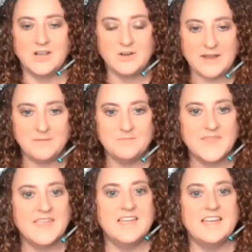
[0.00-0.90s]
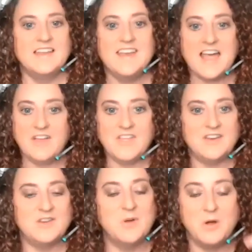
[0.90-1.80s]
Okay. Now
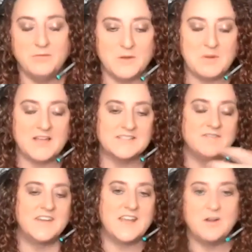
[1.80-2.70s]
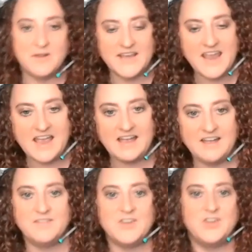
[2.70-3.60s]
that you hopefully pause the video and
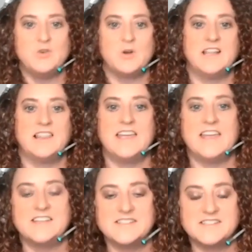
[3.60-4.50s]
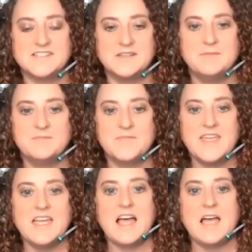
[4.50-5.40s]
have your list,
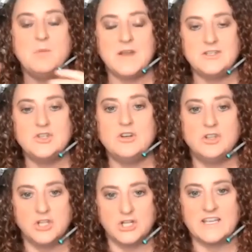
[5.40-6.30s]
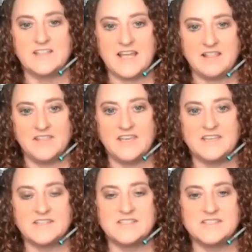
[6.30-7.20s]
I want you to look at that
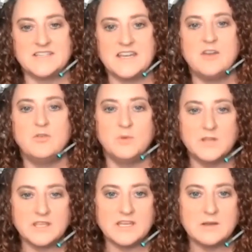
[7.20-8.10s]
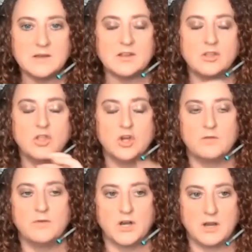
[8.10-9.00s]
list and really
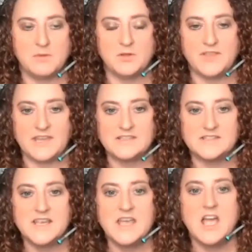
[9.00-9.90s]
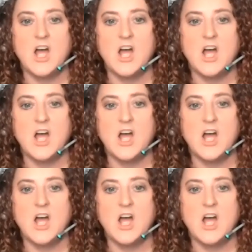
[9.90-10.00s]
look for a couple things.